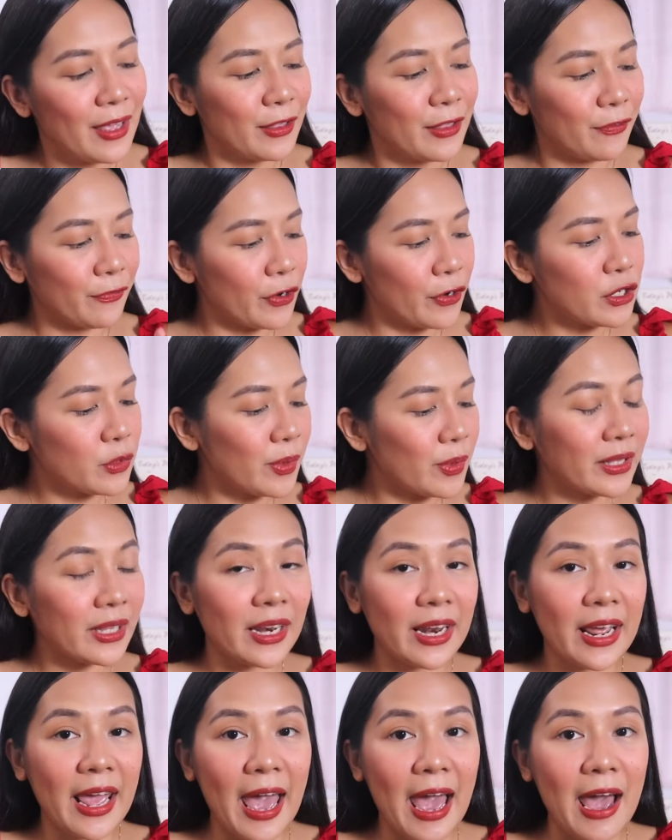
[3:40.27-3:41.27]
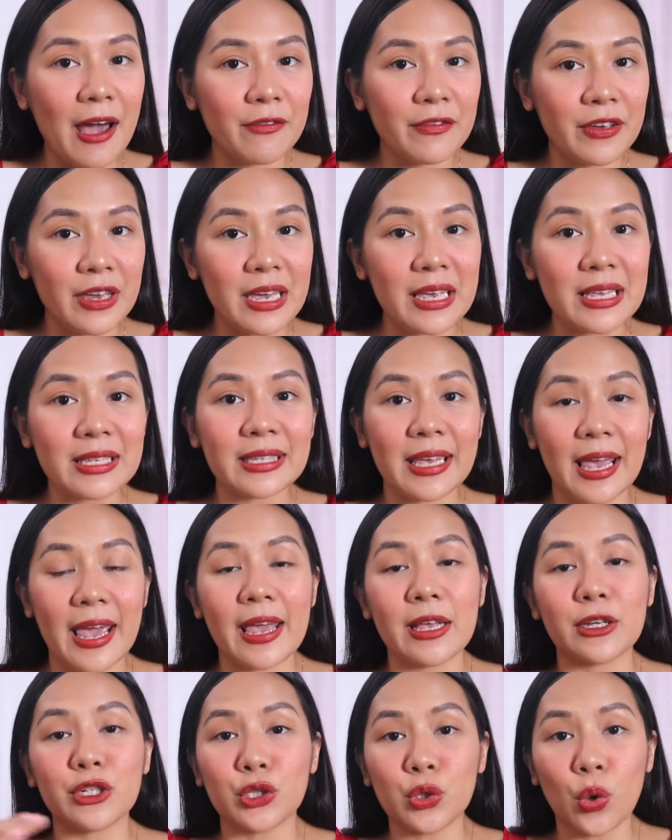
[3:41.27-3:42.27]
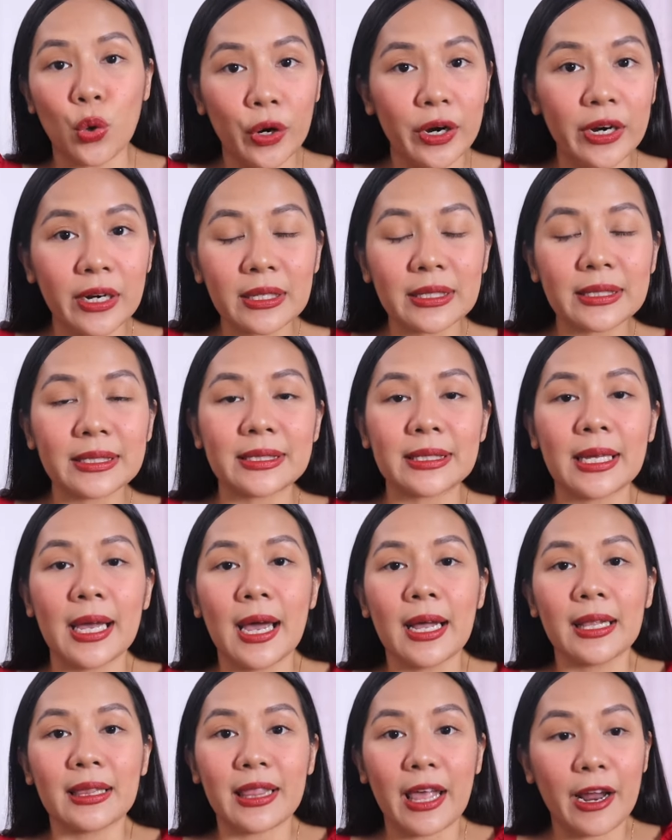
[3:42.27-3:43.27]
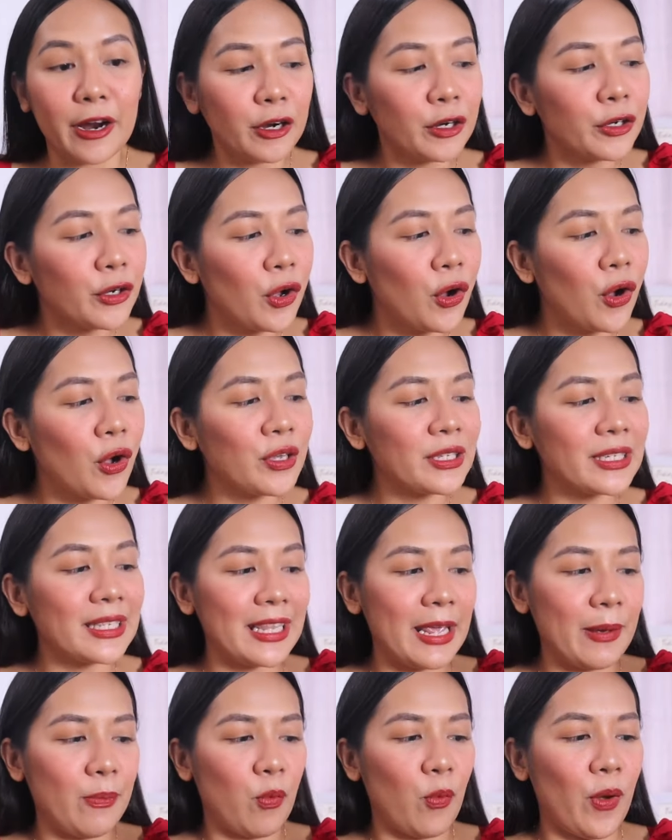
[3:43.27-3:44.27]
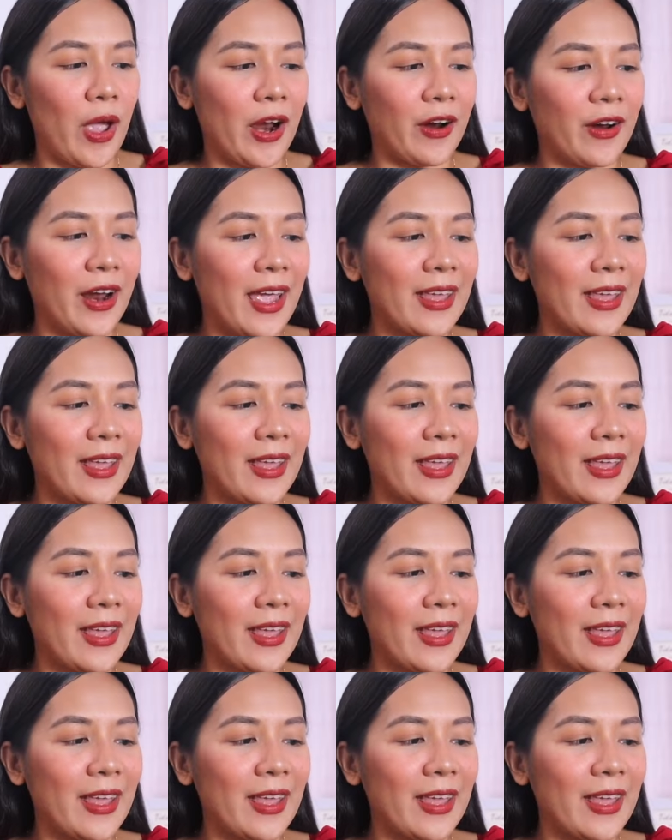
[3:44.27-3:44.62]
The first one that I have is a shorts terno sleepwear,